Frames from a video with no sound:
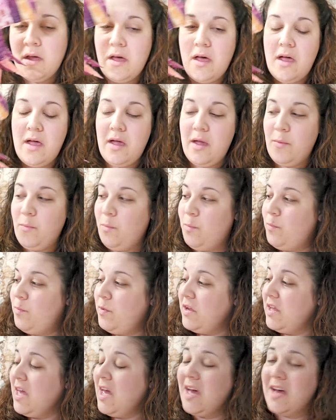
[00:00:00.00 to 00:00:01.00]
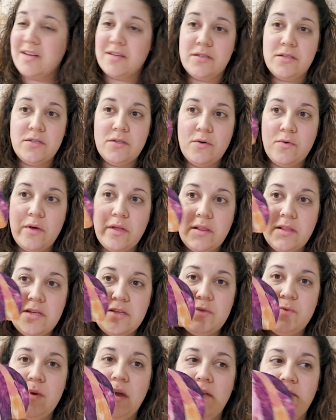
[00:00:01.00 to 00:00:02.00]
Um, but yeah, so at
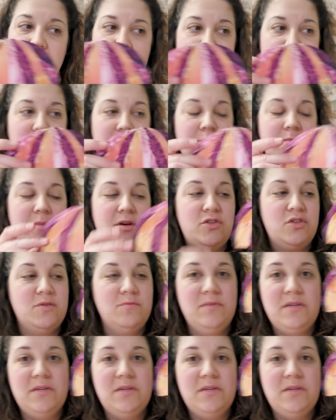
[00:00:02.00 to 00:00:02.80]
least we have this one mushroom